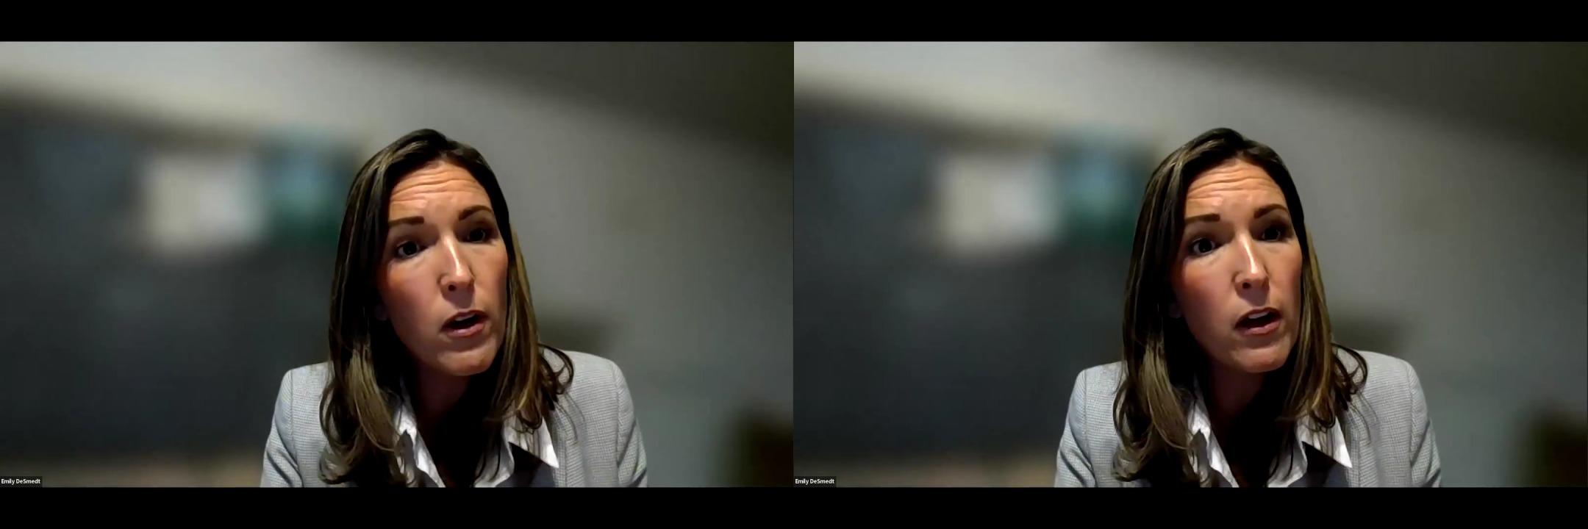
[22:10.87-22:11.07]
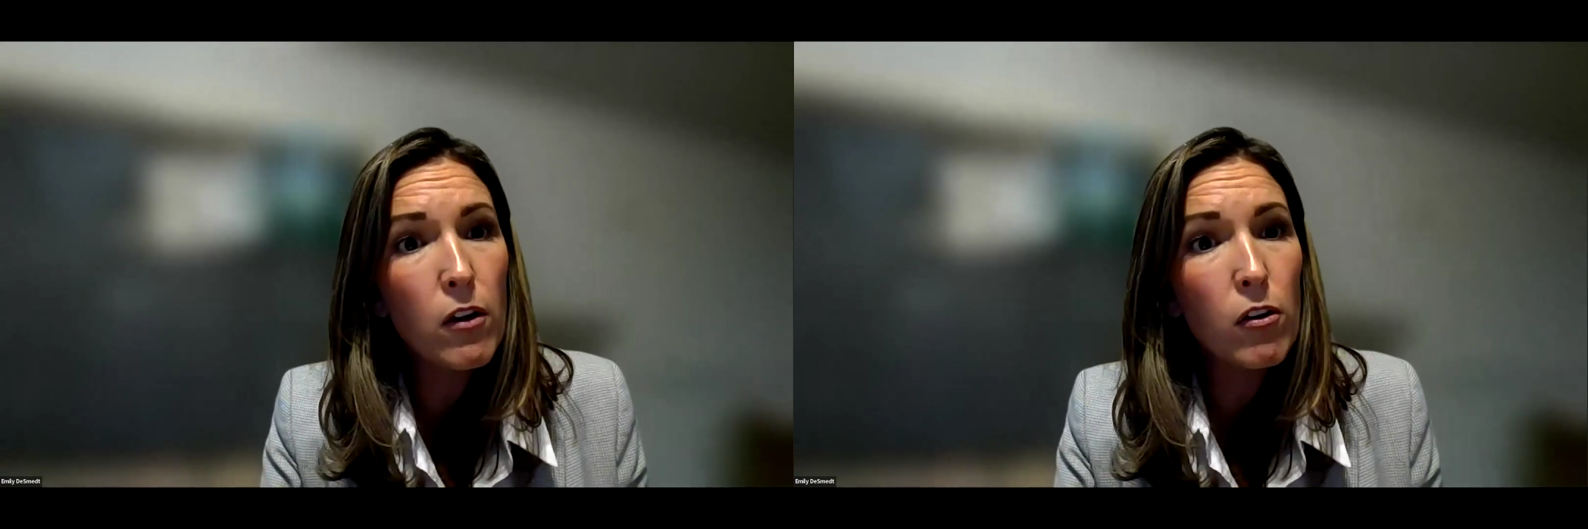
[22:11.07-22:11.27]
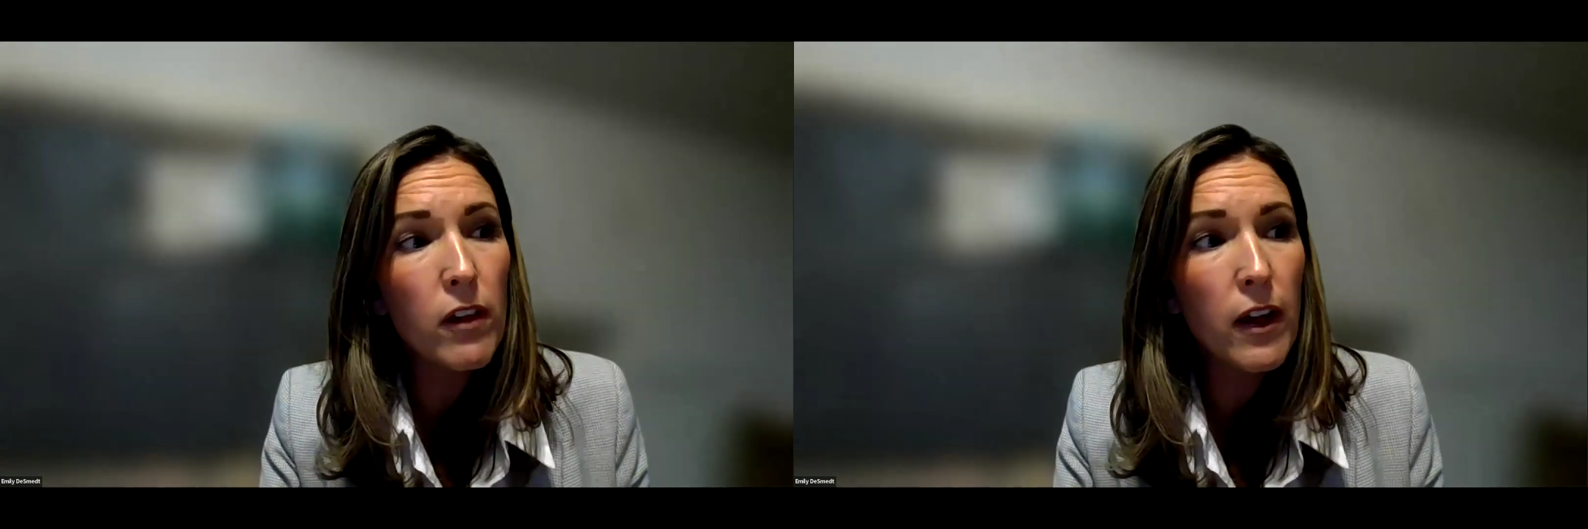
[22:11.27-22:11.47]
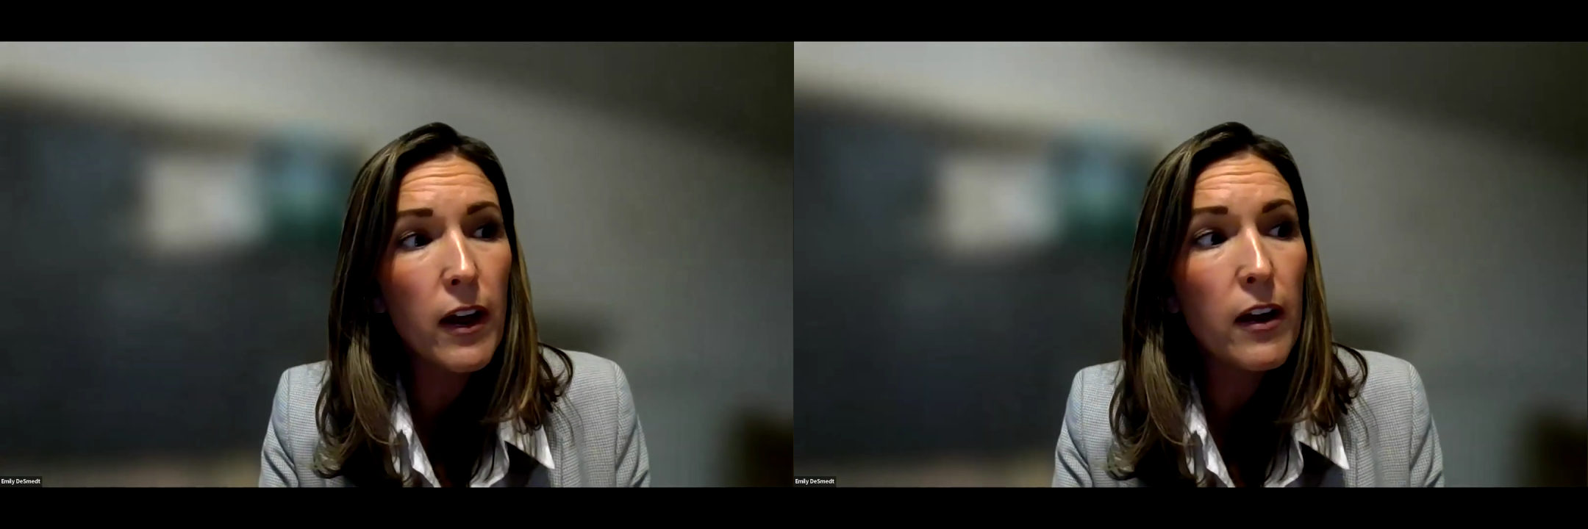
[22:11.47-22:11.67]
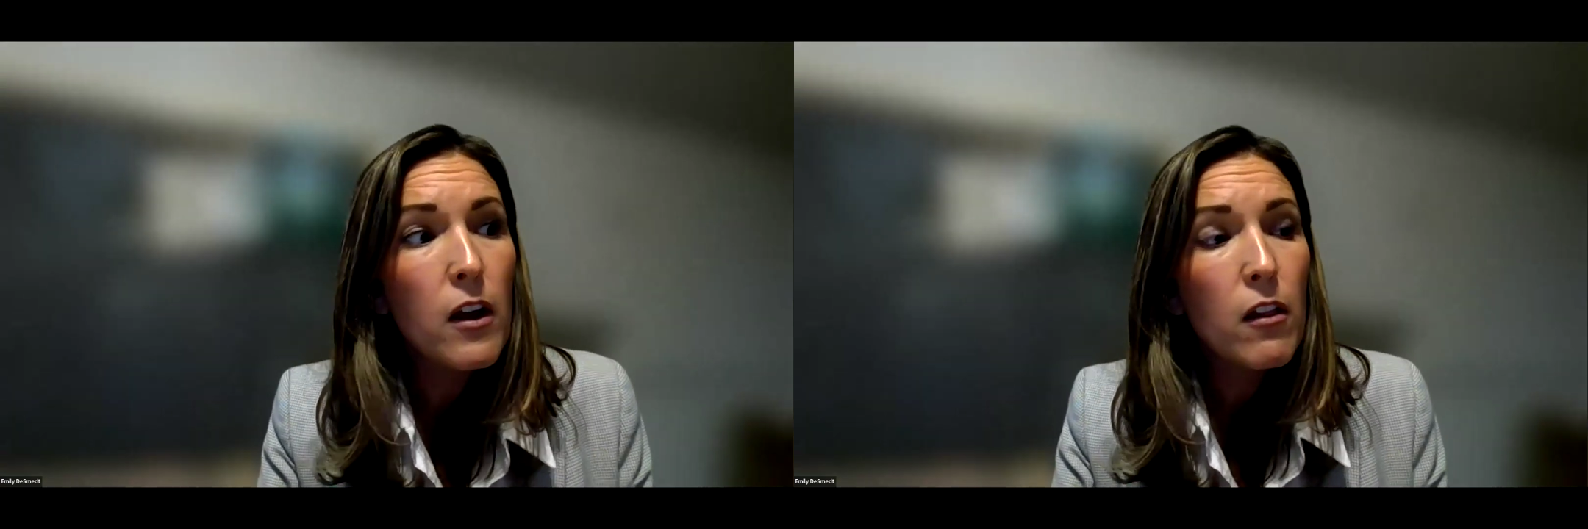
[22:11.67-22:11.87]
held
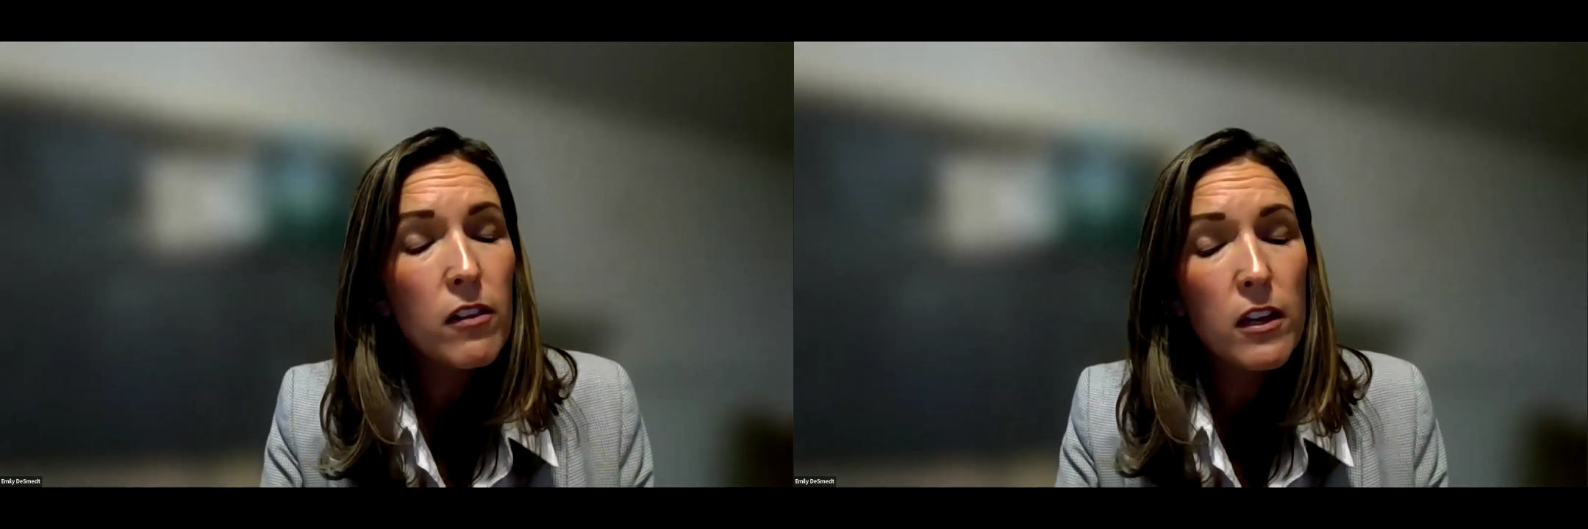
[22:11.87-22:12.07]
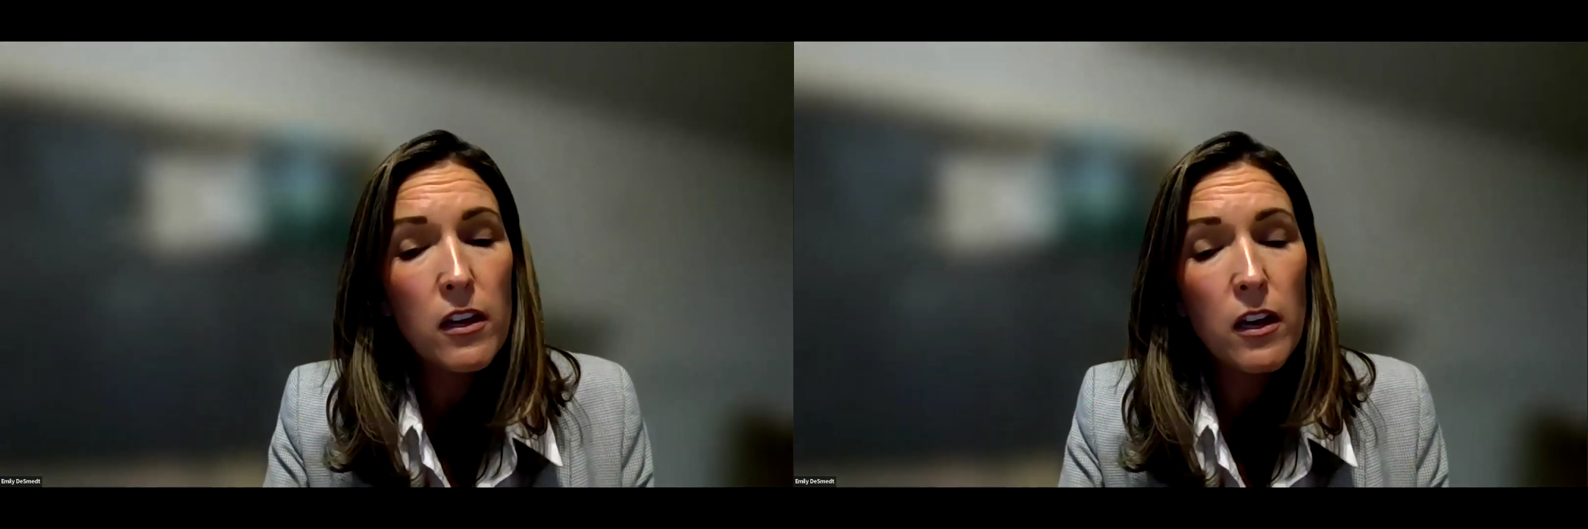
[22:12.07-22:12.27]
that the